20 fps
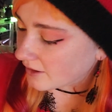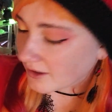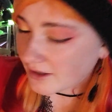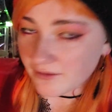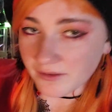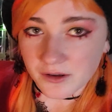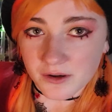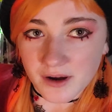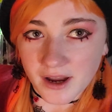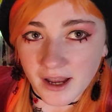
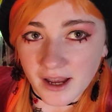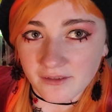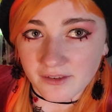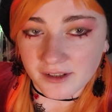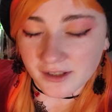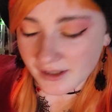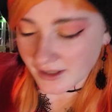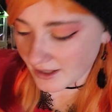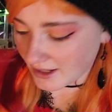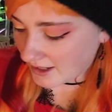if you
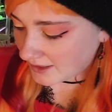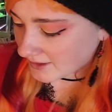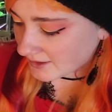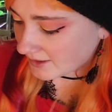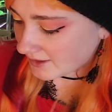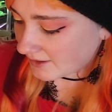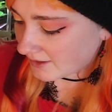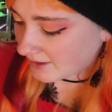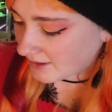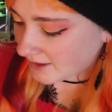haven't yet.
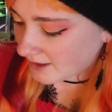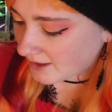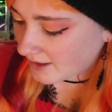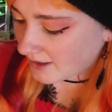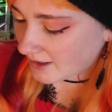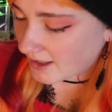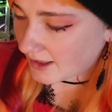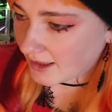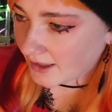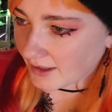
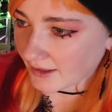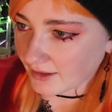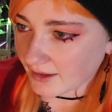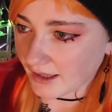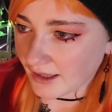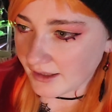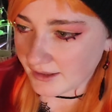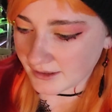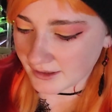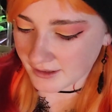And
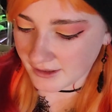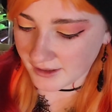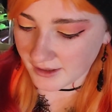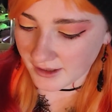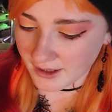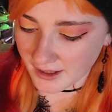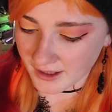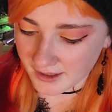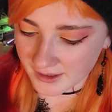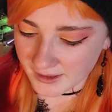as I